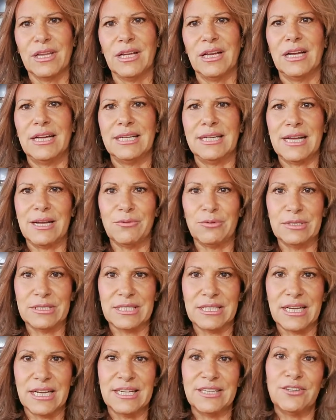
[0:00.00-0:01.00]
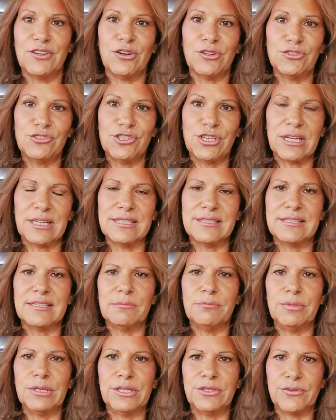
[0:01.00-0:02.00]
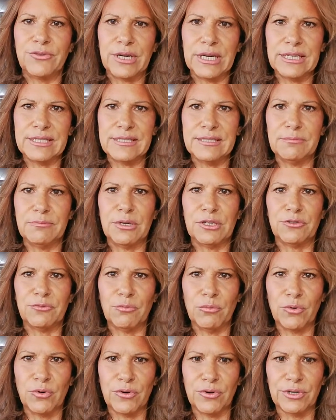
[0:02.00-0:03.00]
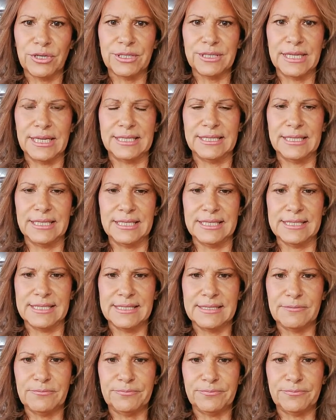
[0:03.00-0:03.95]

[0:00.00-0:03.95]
And I will say not just a bit crazy, but more than this.